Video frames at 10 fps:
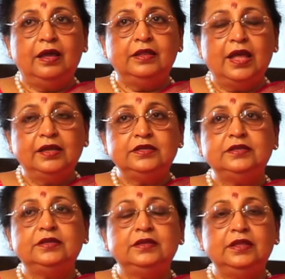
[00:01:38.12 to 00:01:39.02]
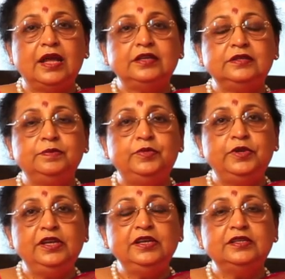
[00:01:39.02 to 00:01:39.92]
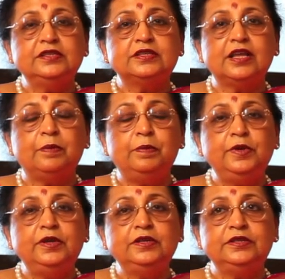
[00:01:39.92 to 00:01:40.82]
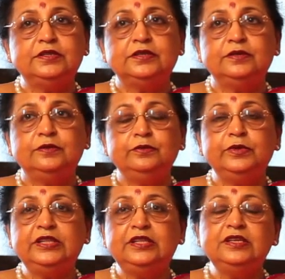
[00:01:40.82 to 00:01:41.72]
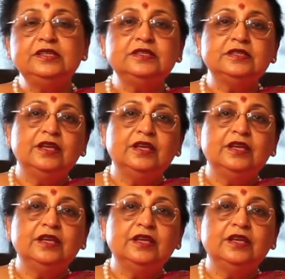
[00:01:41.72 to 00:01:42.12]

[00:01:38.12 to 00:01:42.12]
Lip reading: that that brilliance coupled with his